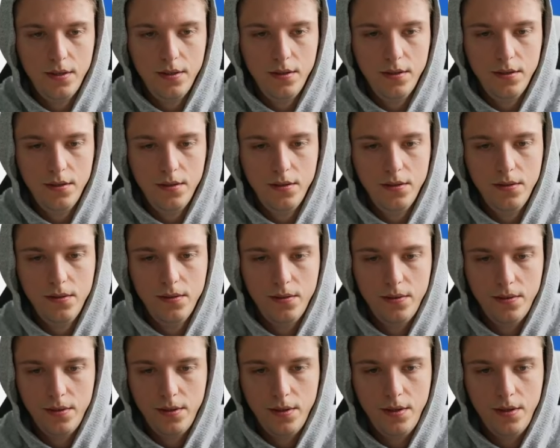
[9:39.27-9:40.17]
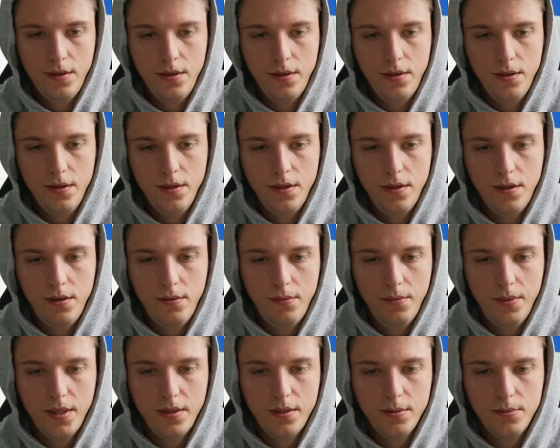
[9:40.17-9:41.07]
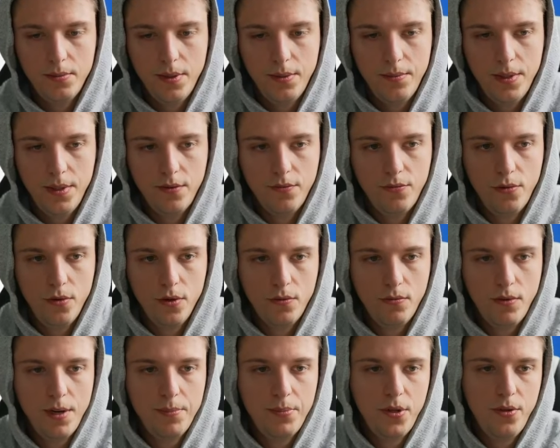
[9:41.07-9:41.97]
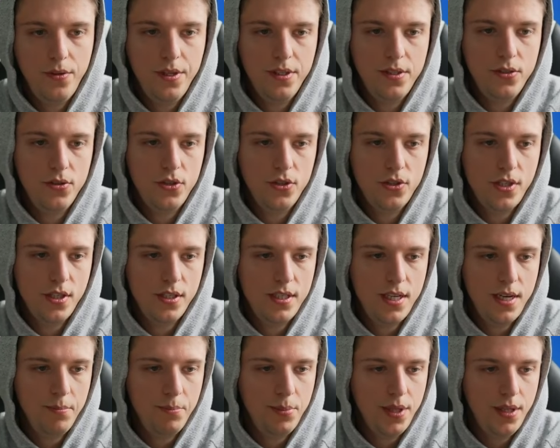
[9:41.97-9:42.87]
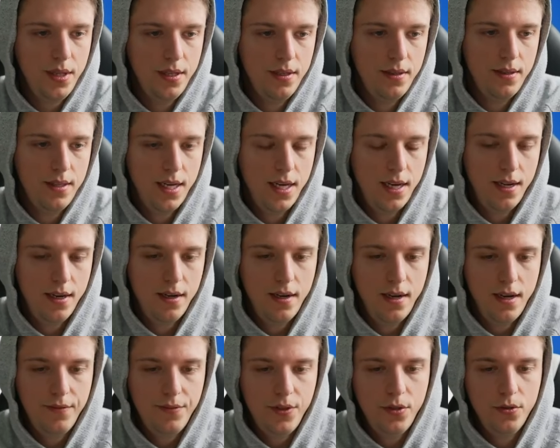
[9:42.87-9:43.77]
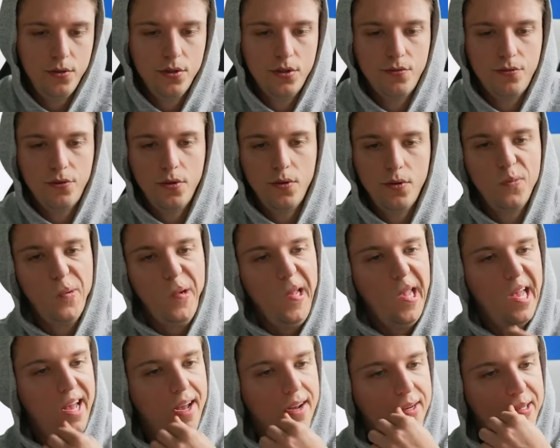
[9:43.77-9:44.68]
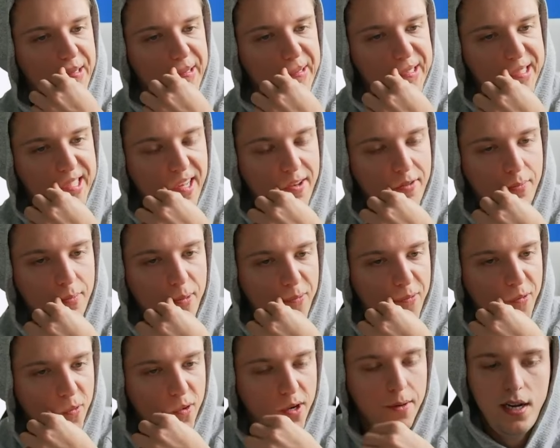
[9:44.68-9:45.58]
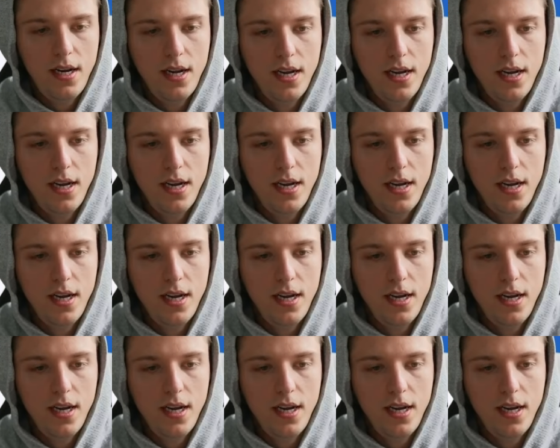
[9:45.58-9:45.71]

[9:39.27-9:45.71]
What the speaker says: All right, we'll make this public, fork REPL. This is just a template that I've used for React stuff before.